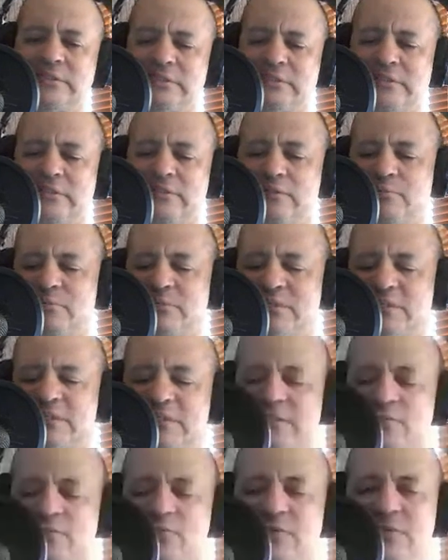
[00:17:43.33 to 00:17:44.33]
don't know about
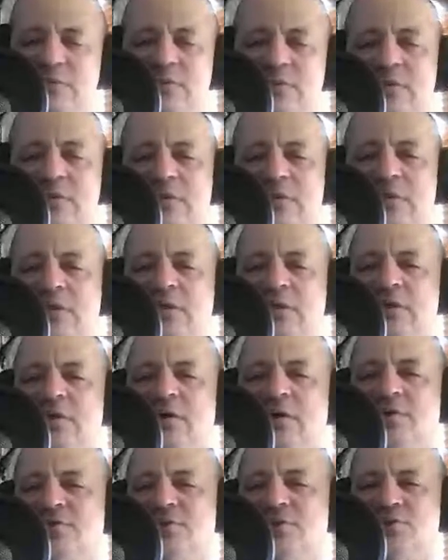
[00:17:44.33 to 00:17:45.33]
that one.
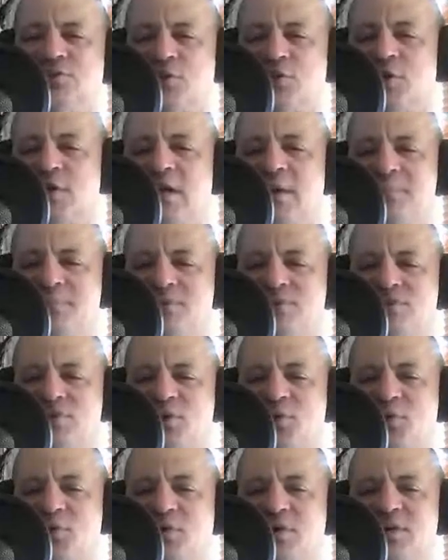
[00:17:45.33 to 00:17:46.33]
On such a good
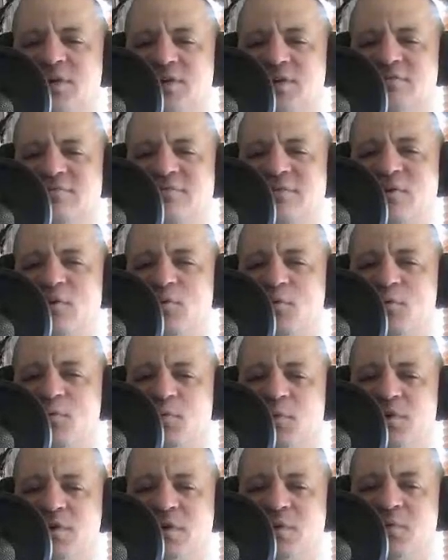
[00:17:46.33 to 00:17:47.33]
episode, this felt
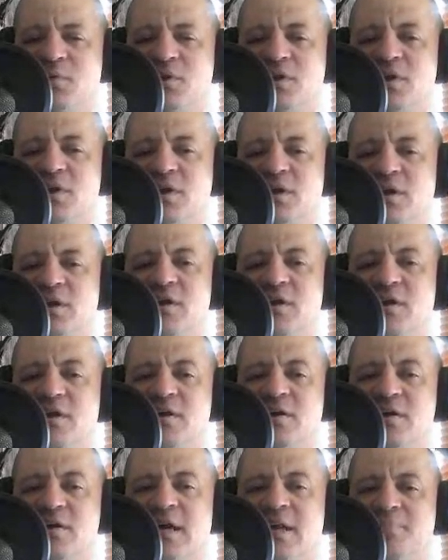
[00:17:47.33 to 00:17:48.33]
really, really
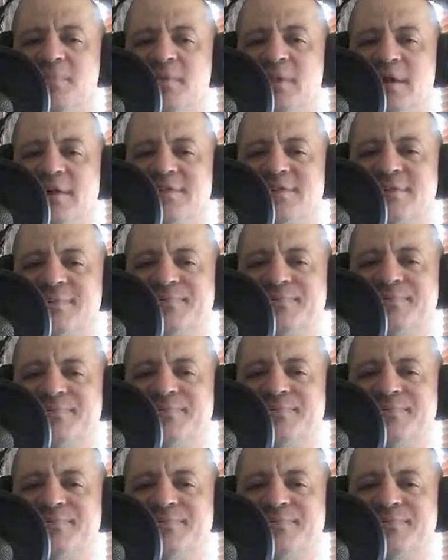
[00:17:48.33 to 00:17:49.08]
out of place.